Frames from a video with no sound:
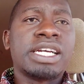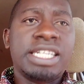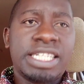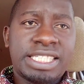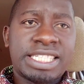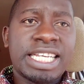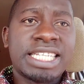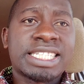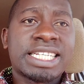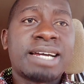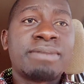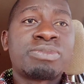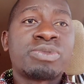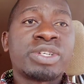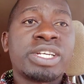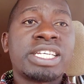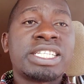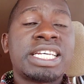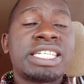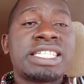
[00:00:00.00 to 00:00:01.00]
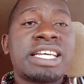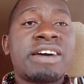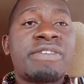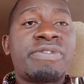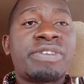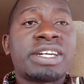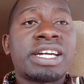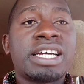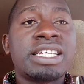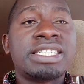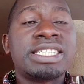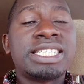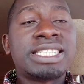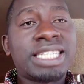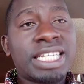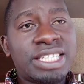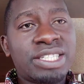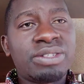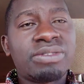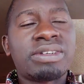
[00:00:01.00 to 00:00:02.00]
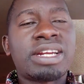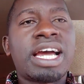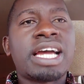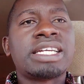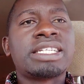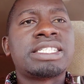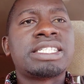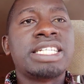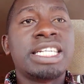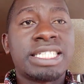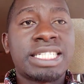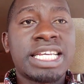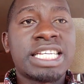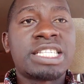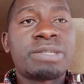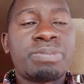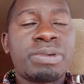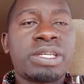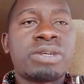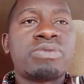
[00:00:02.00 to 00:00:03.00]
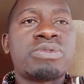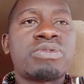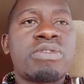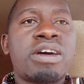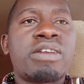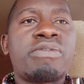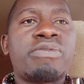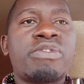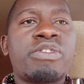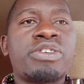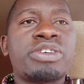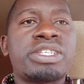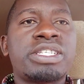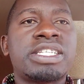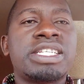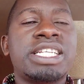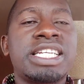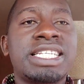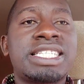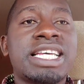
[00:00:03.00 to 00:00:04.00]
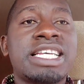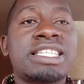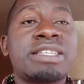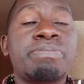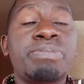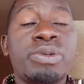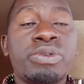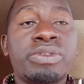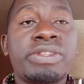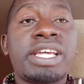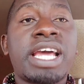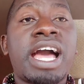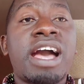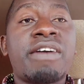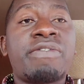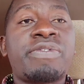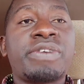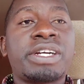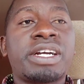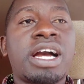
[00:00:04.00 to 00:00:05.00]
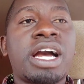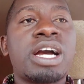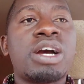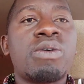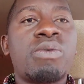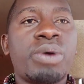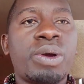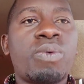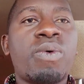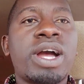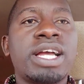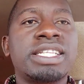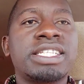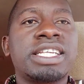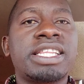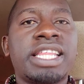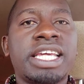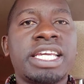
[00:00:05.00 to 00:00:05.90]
Let us come together as Africans. Let us unite. Let us speak with one voice. Let us build the Africa we want.